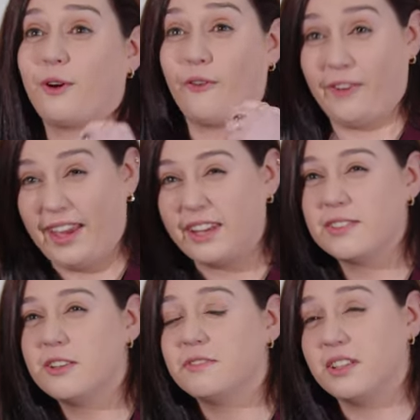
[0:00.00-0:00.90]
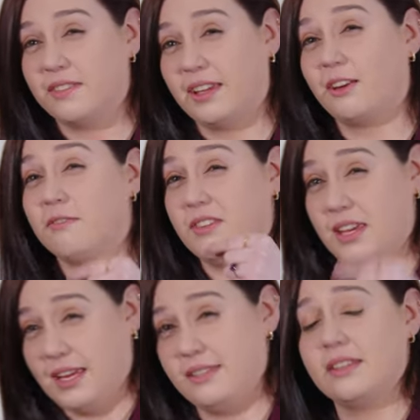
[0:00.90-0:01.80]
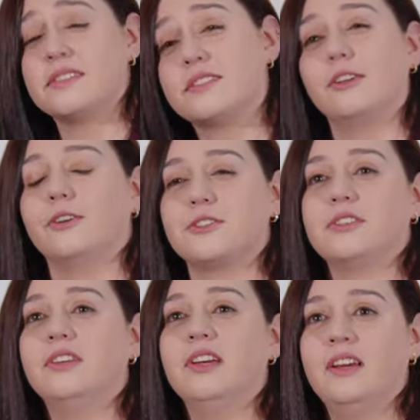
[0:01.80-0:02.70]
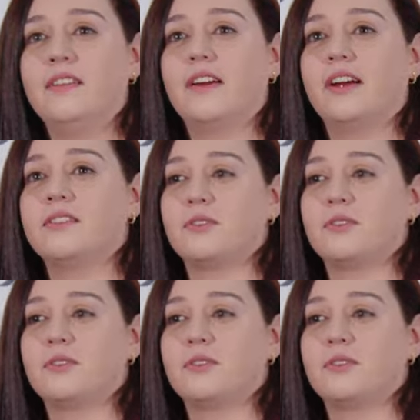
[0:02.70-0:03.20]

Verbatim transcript: creative enough to think of the easiest solution there.